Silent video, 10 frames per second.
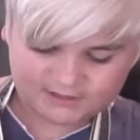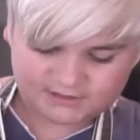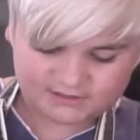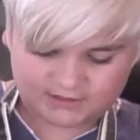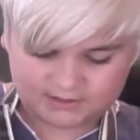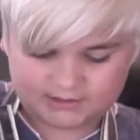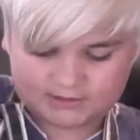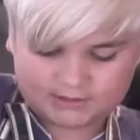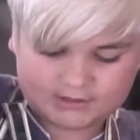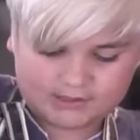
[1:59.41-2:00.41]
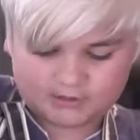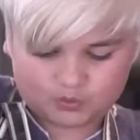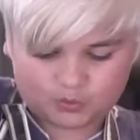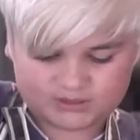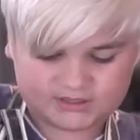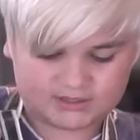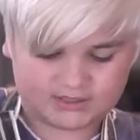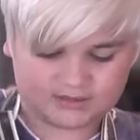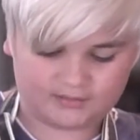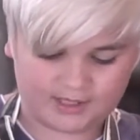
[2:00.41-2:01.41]
then twist it like
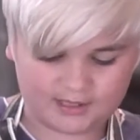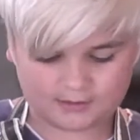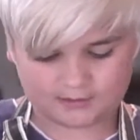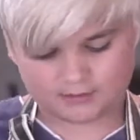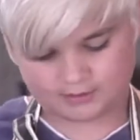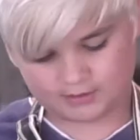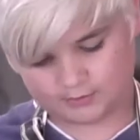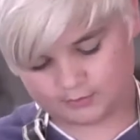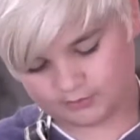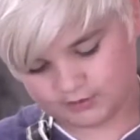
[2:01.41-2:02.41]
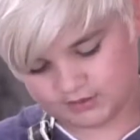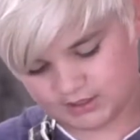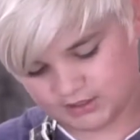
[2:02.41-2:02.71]
that, and we're going to take